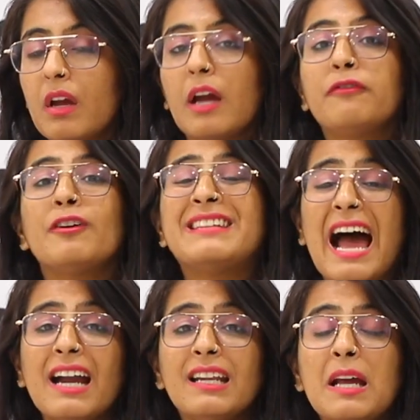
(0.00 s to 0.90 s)
And for
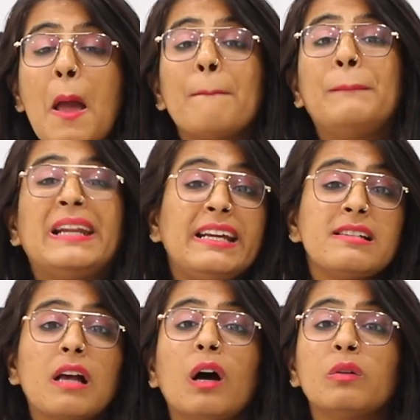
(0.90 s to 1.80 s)
that,
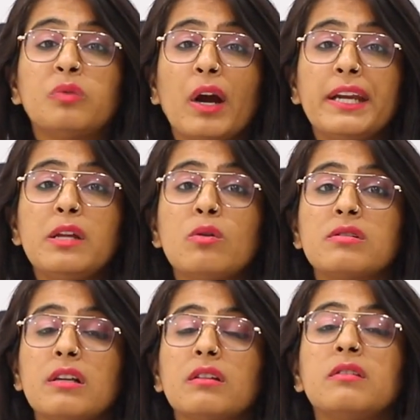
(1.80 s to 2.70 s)
please avoid
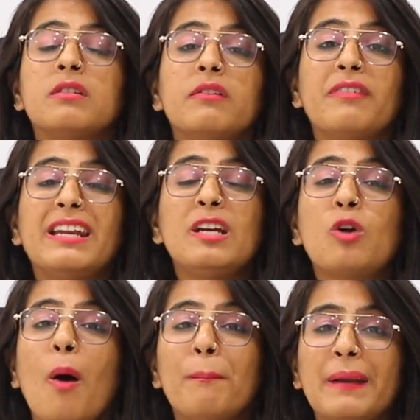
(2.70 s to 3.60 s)
using the very
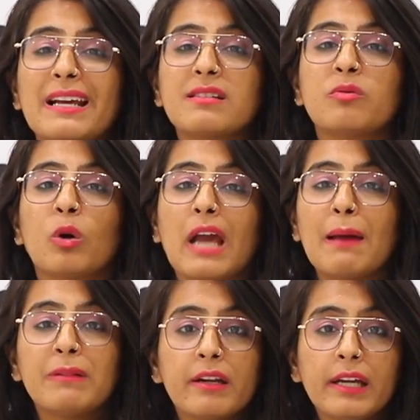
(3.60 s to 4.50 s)
complex
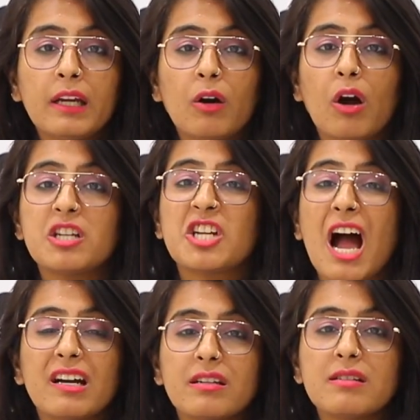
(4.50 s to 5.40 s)
vocabulary or
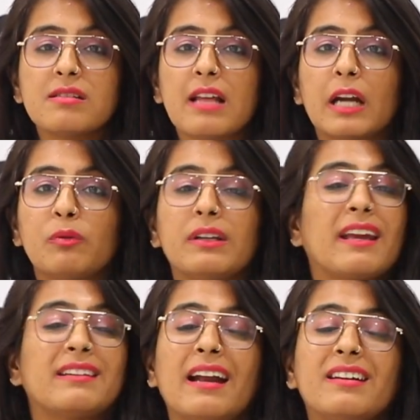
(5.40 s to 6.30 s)
jargons
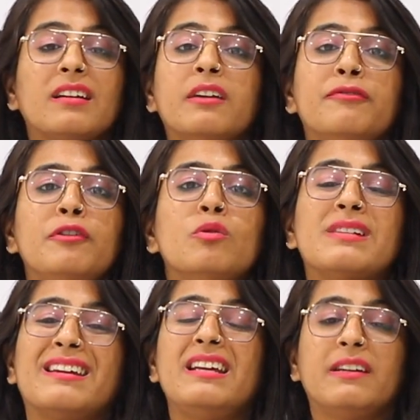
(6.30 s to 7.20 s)
that can confuse
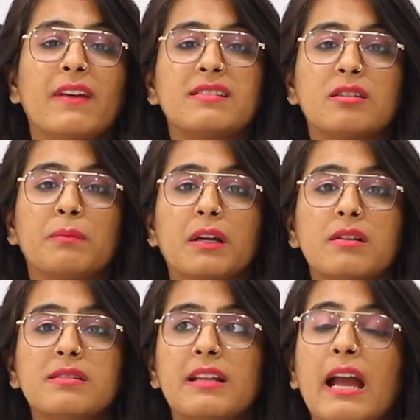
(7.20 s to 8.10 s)
any investor,
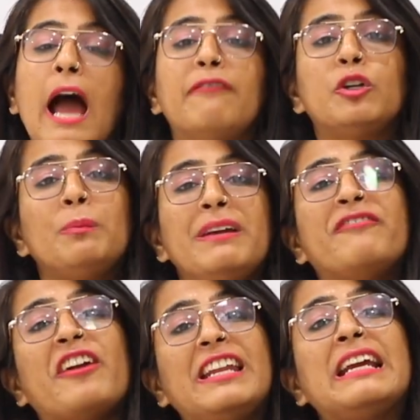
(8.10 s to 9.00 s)
because they have to be
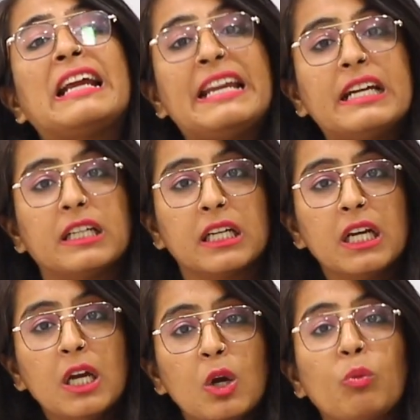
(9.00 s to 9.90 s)
very clear
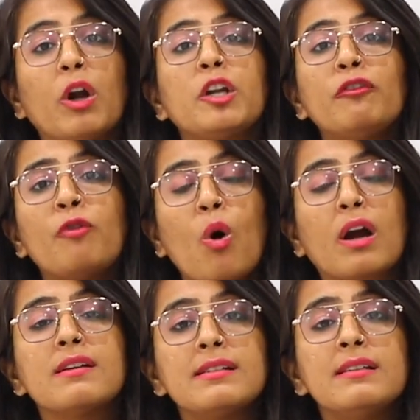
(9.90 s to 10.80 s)
what your
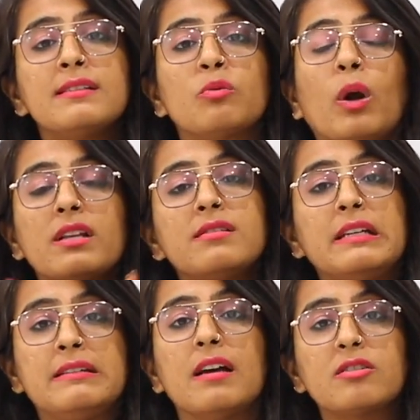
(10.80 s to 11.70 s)
focus is, what is the
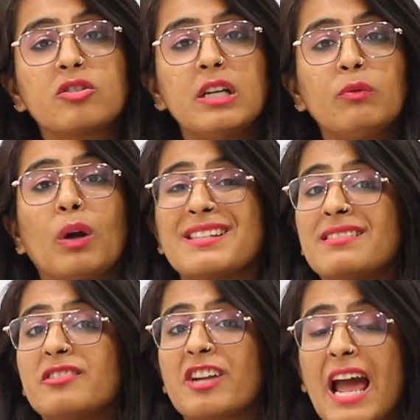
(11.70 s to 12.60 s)
industry, what is
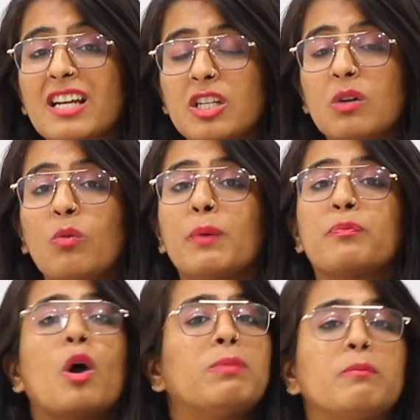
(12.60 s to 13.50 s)
the traction, what
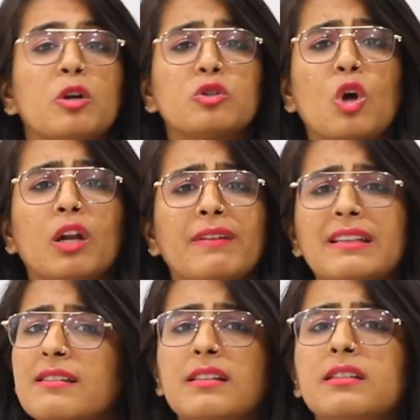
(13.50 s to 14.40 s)
problem you're solving.
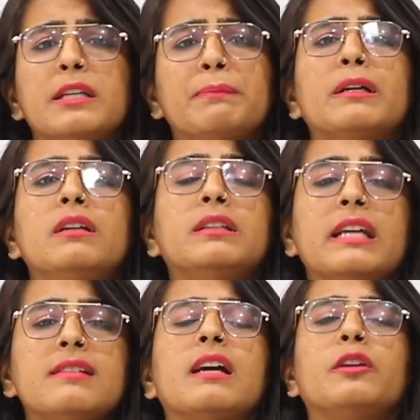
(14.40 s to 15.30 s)
These are the typical
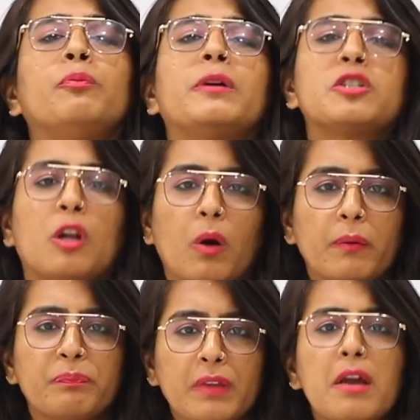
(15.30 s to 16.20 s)
things that you pitch along,
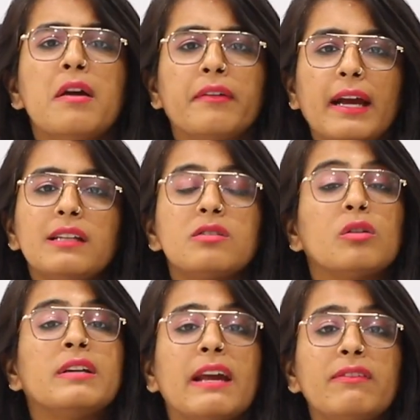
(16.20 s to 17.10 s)
right? So
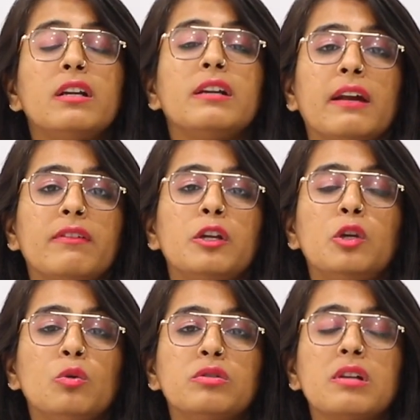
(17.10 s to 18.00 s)
never
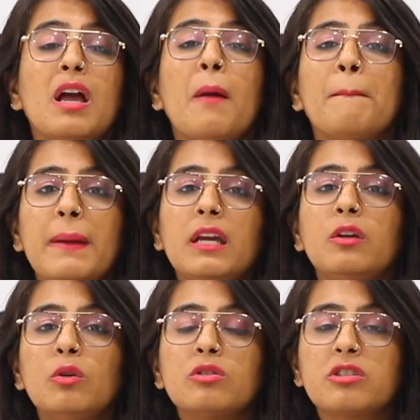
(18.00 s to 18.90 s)
use big
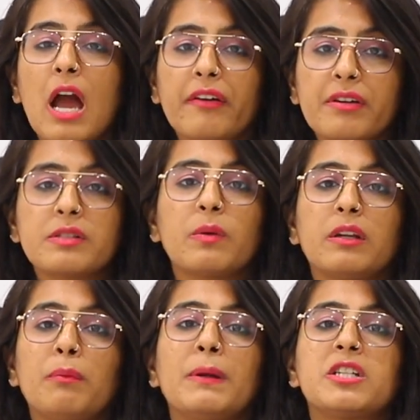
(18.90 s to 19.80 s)
huge jargons when
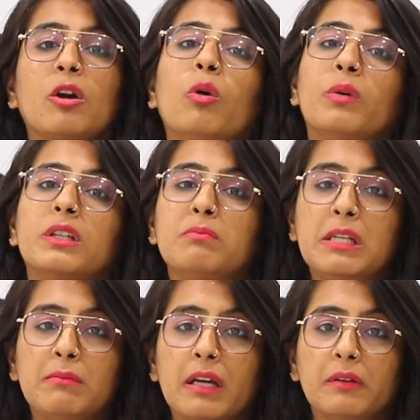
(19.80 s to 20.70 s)
you're pitching over the
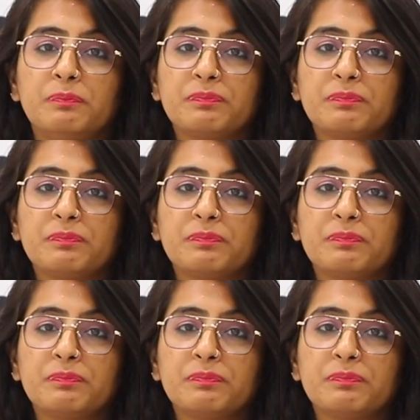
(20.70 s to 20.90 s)
email.